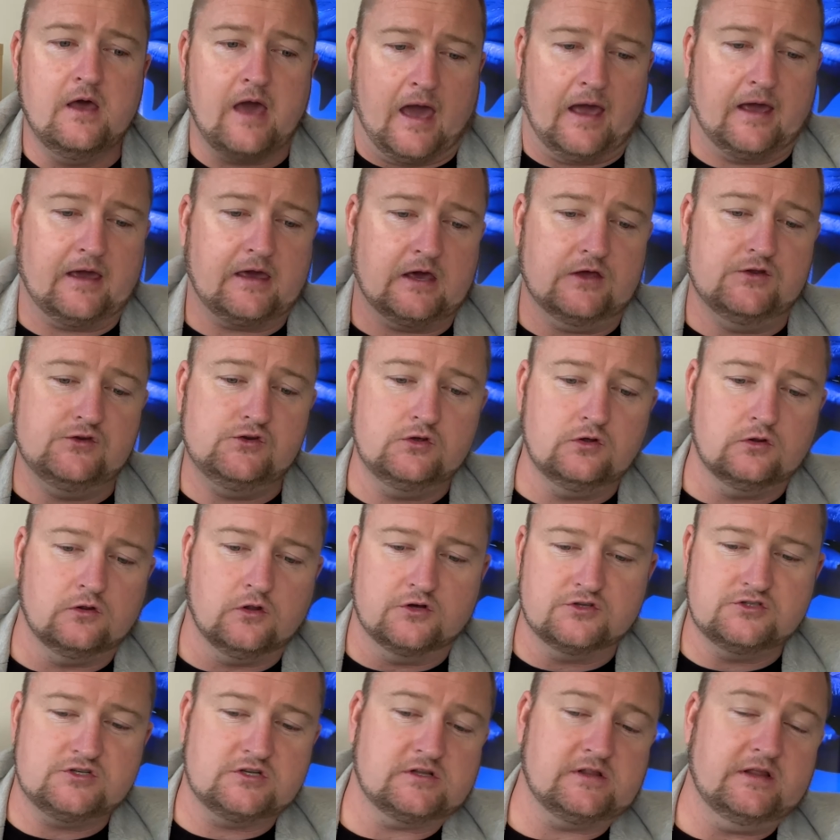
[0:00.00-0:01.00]
And can you
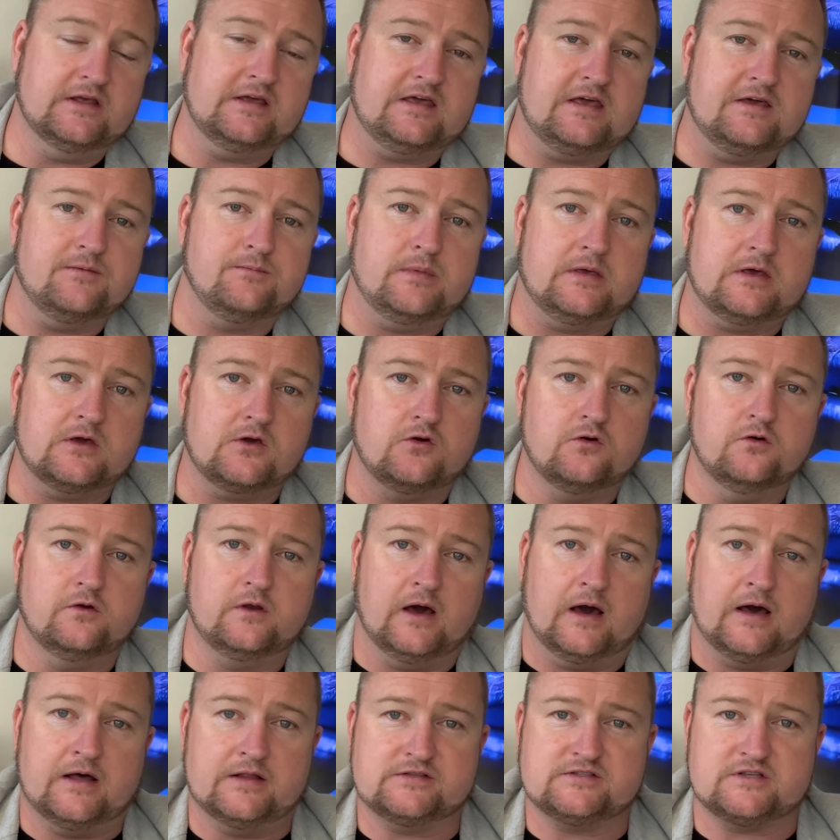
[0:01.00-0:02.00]
logically give me a good
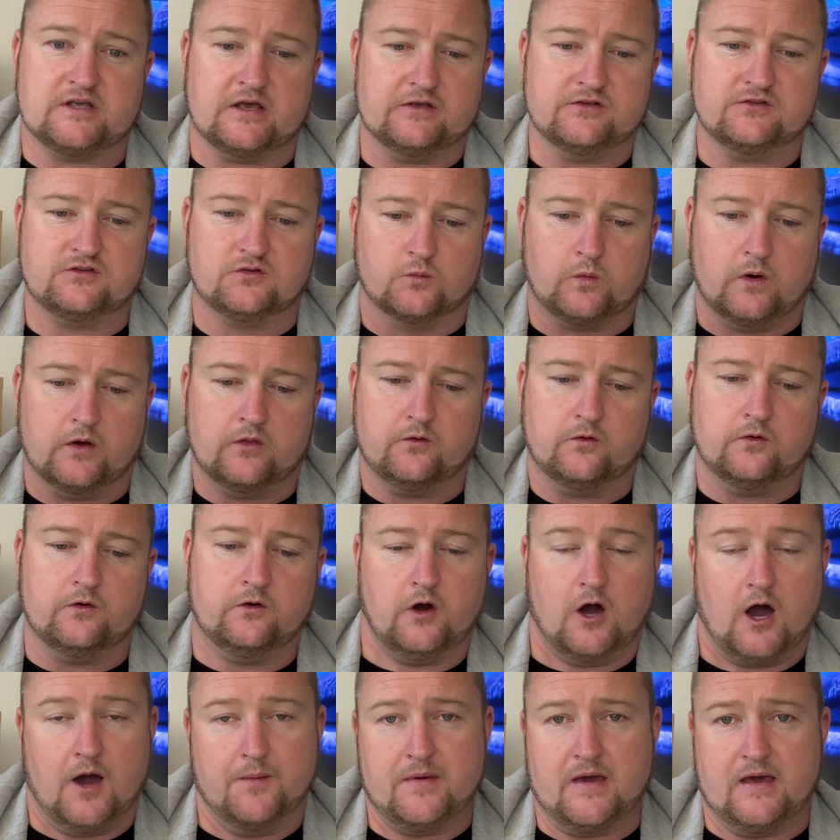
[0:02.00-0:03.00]
answer as to whether or
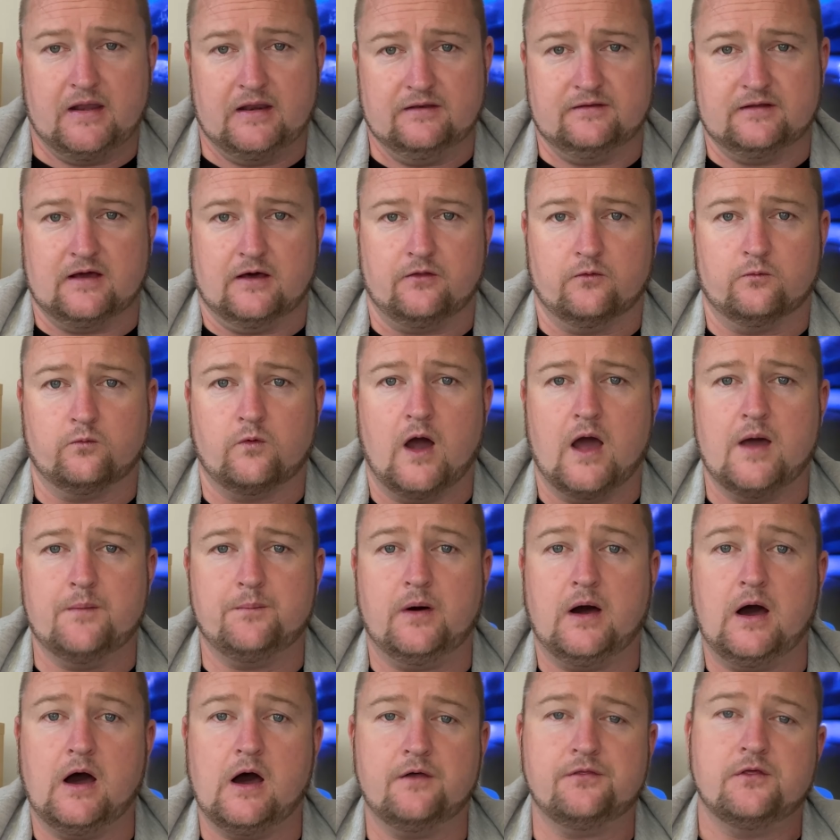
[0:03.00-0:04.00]
not I'm heading down the right
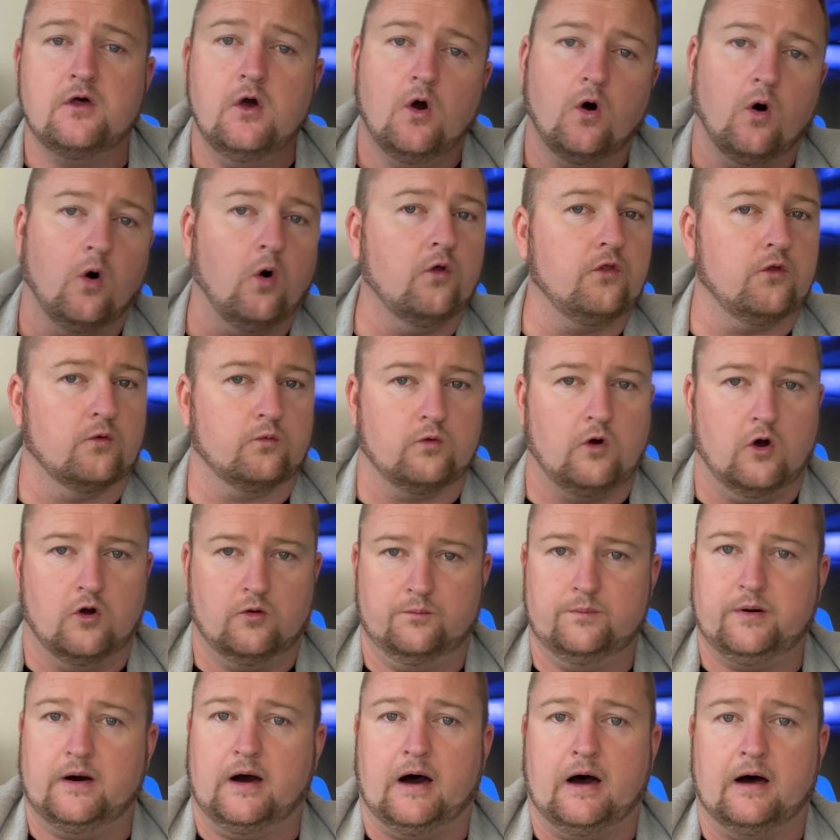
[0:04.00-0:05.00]
path or the wrong
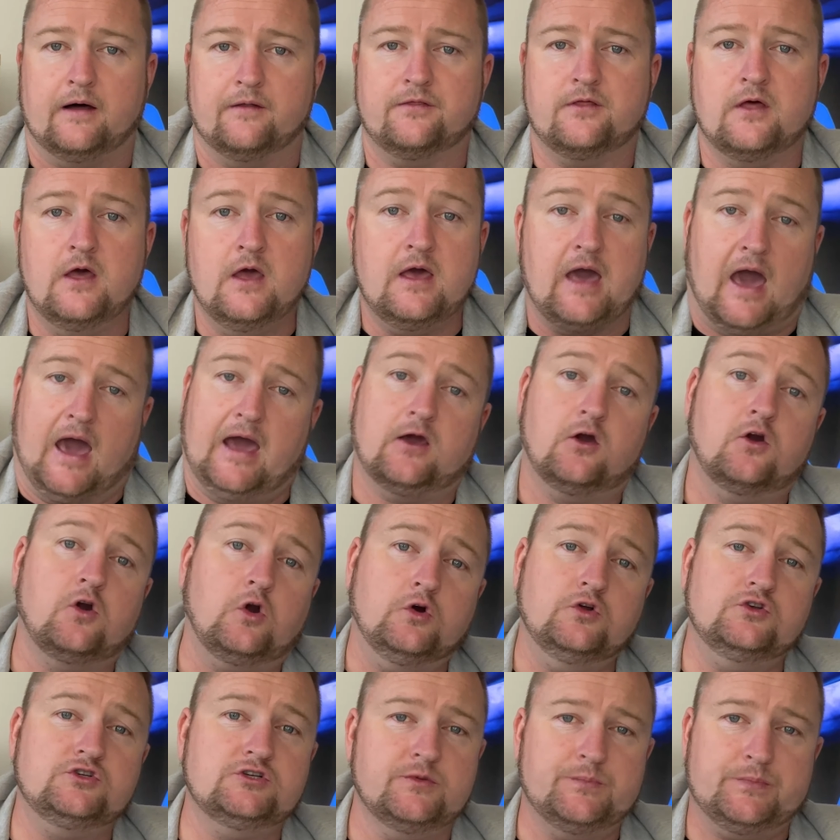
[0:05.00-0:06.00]
path? And
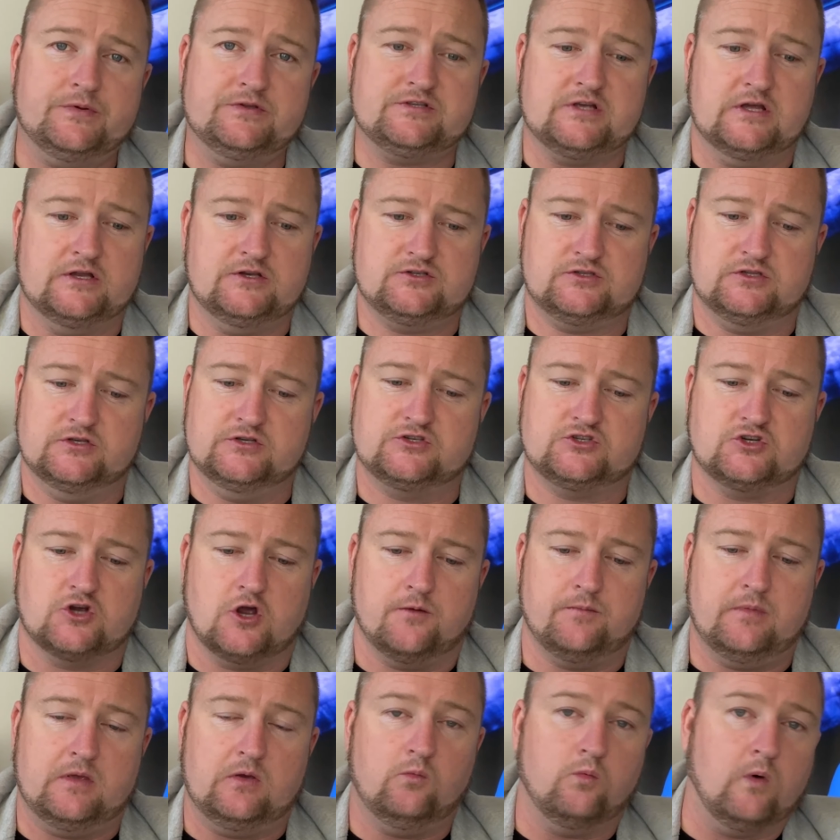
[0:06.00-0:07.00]
could you potentially show
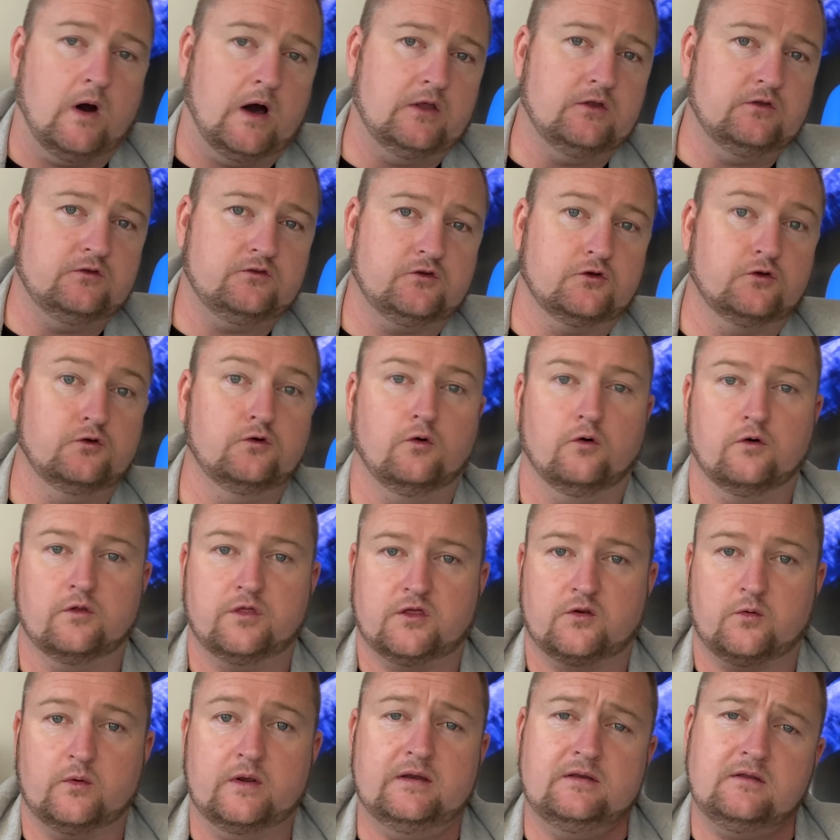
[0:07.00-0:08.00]
me 1, 2, or
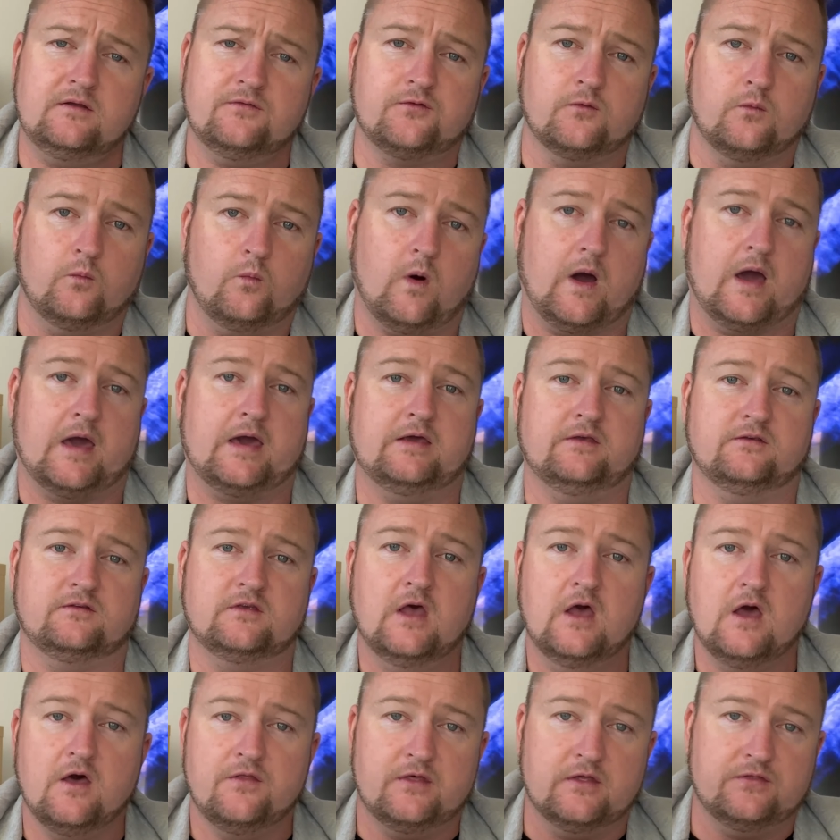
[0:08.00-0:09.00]
3 different ways
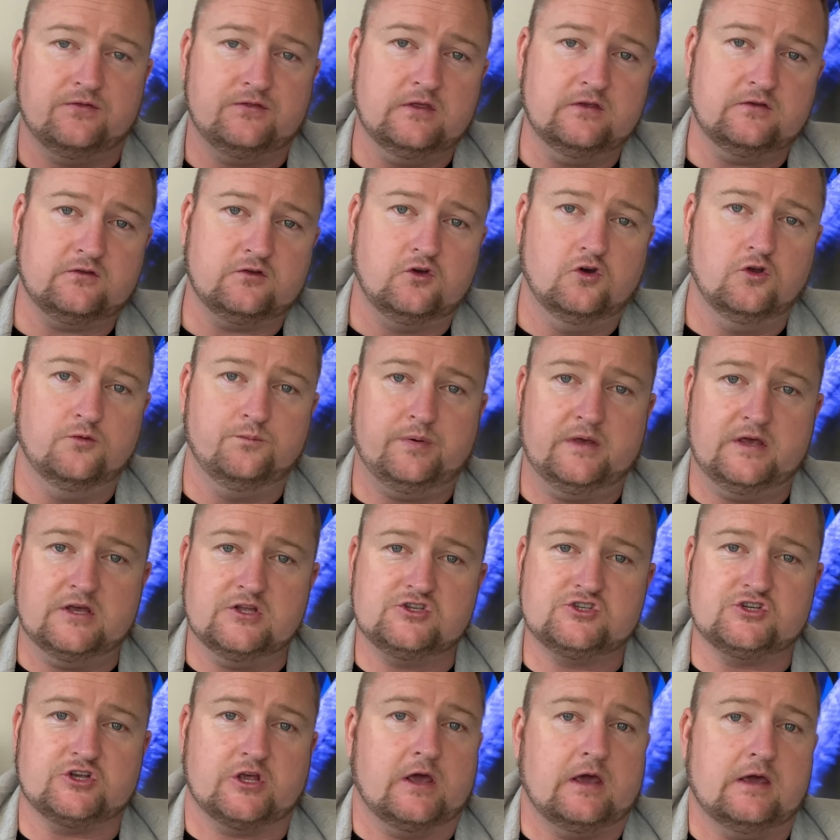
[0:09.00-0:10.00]
that this could be
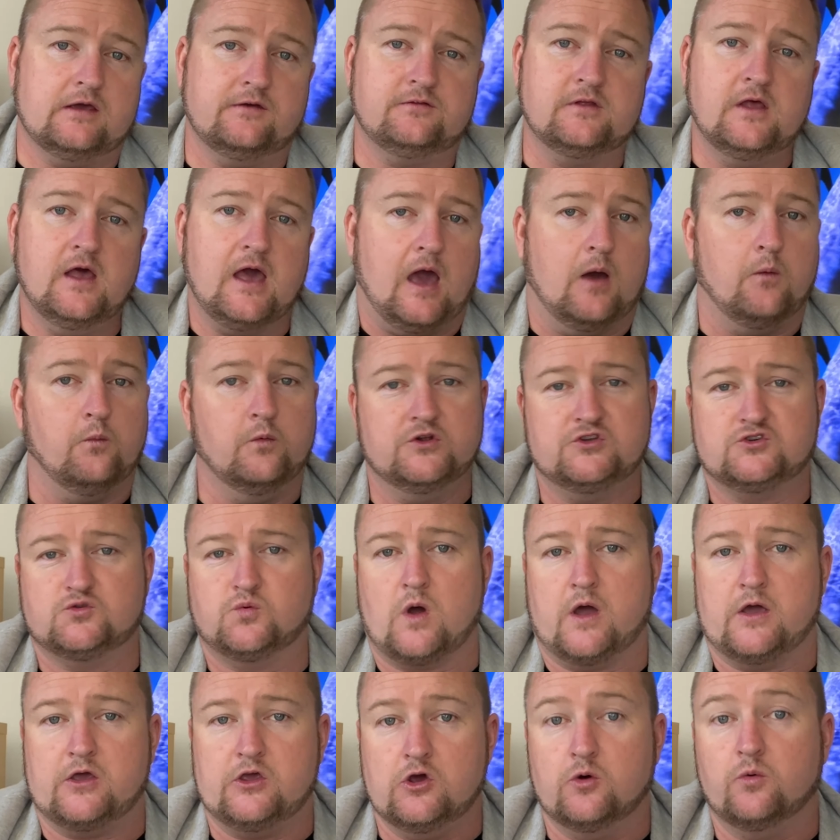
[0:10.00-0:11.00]
achieved and which
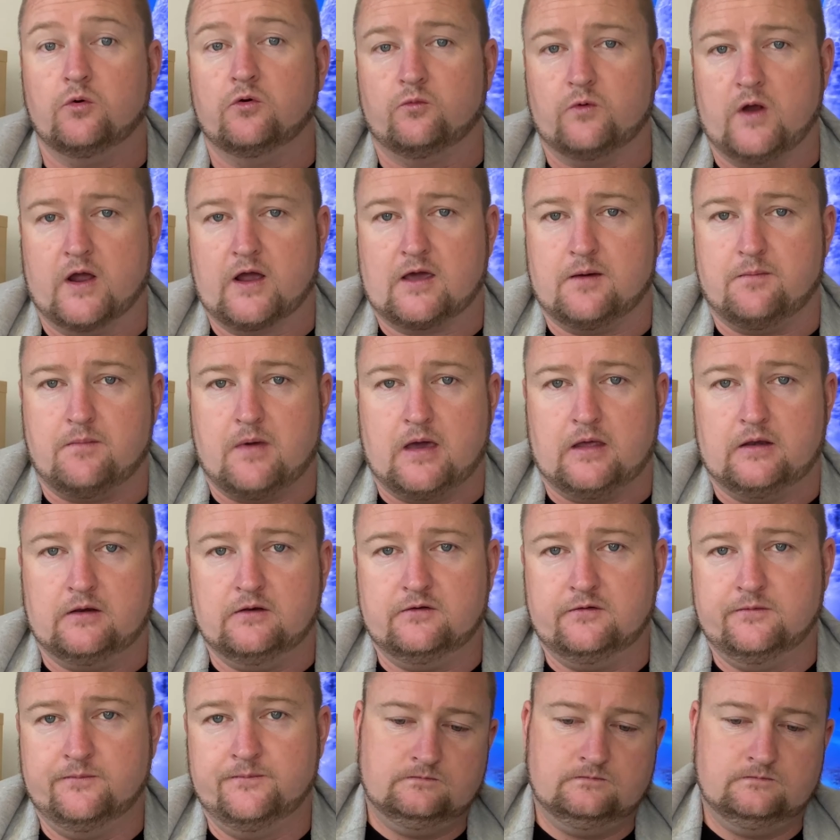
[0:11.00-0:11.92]
way you would recommend?